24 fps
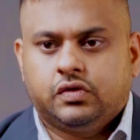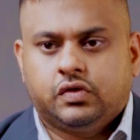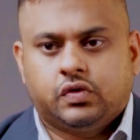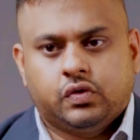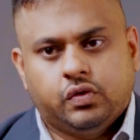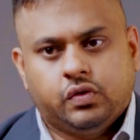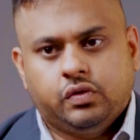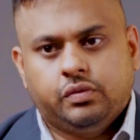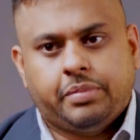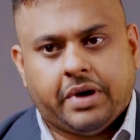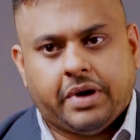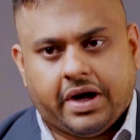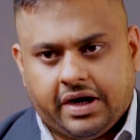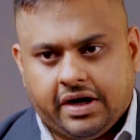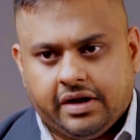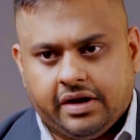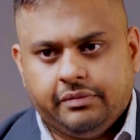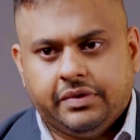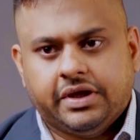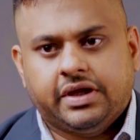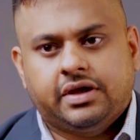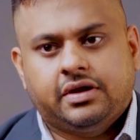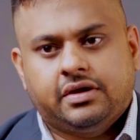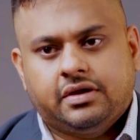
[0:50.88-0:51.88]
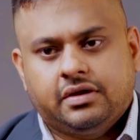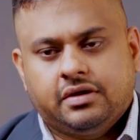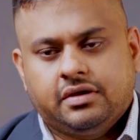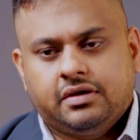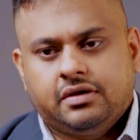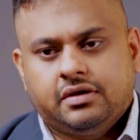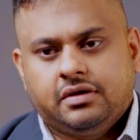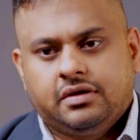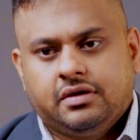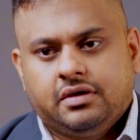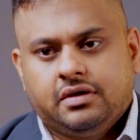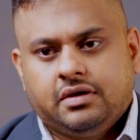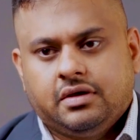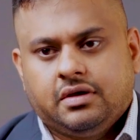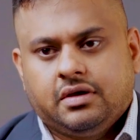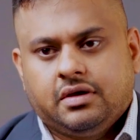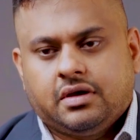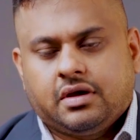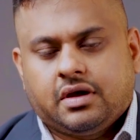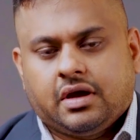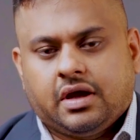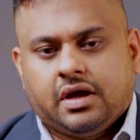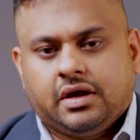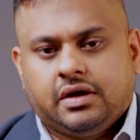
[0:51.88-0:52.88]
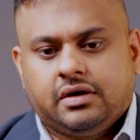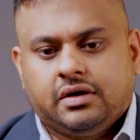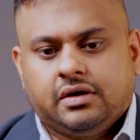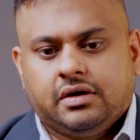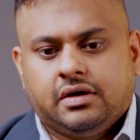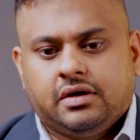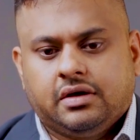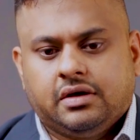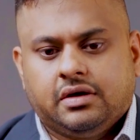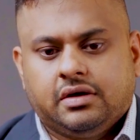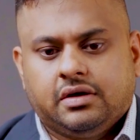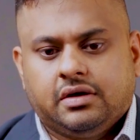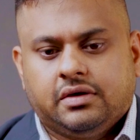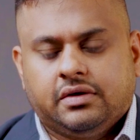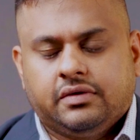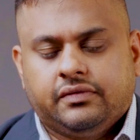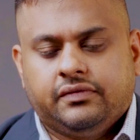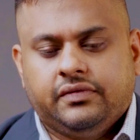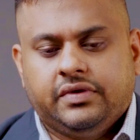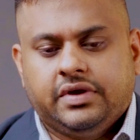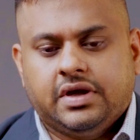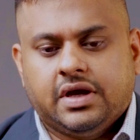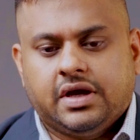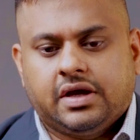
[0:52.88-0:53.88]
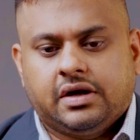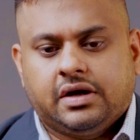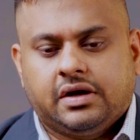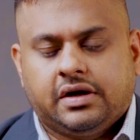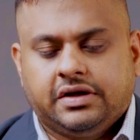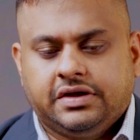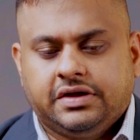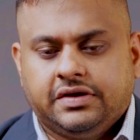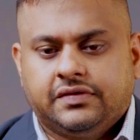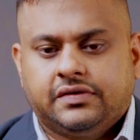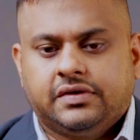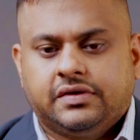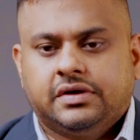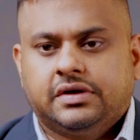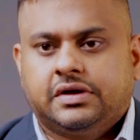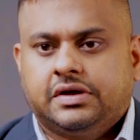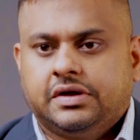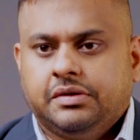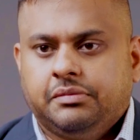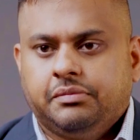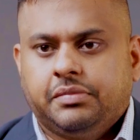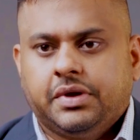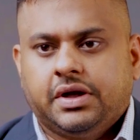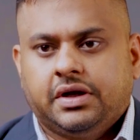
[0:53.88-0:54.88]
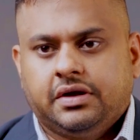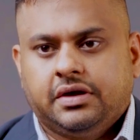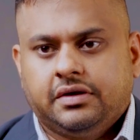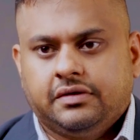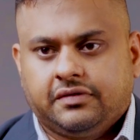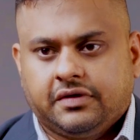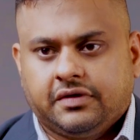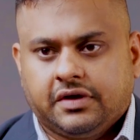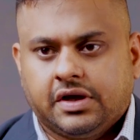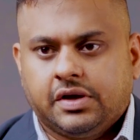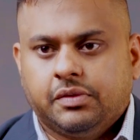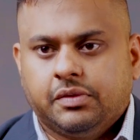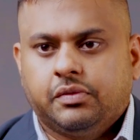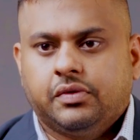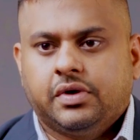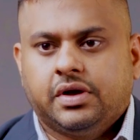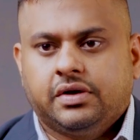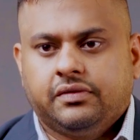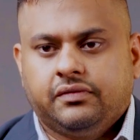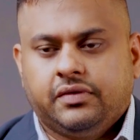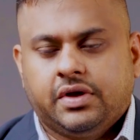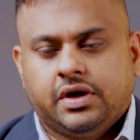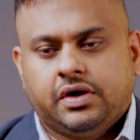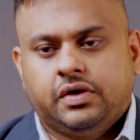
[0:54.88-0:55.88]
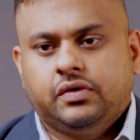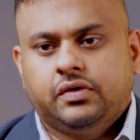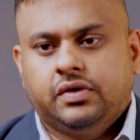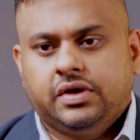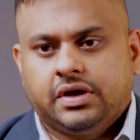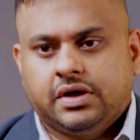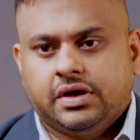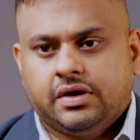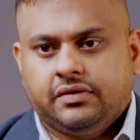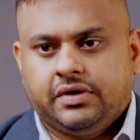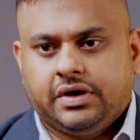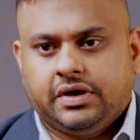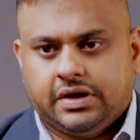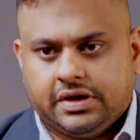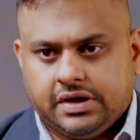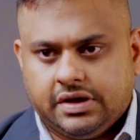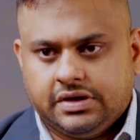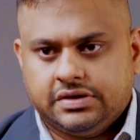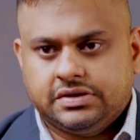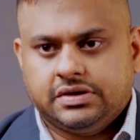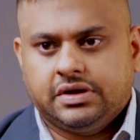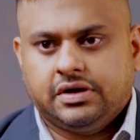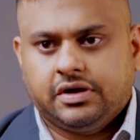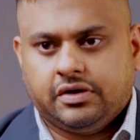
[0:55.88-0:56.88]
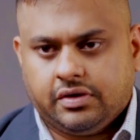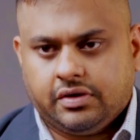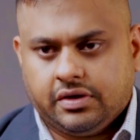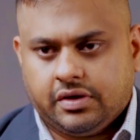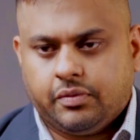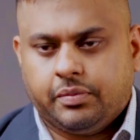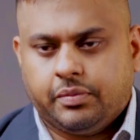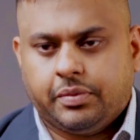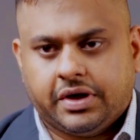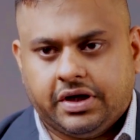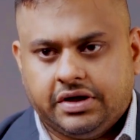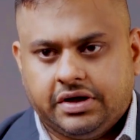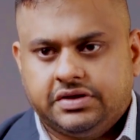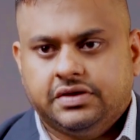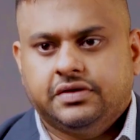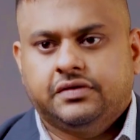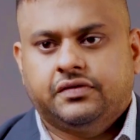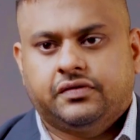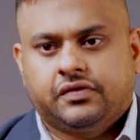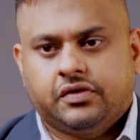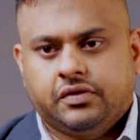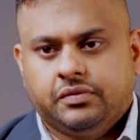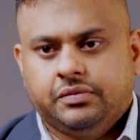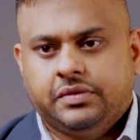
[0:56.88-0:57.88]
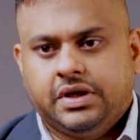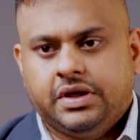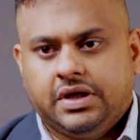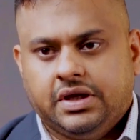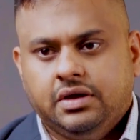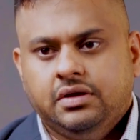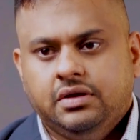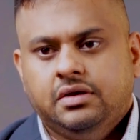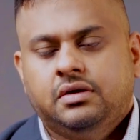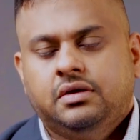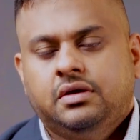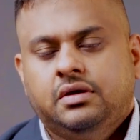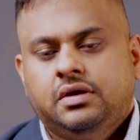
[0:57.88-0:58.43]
through pandemic, and we are a registered company in Singapore, and we are doing our international operations from there.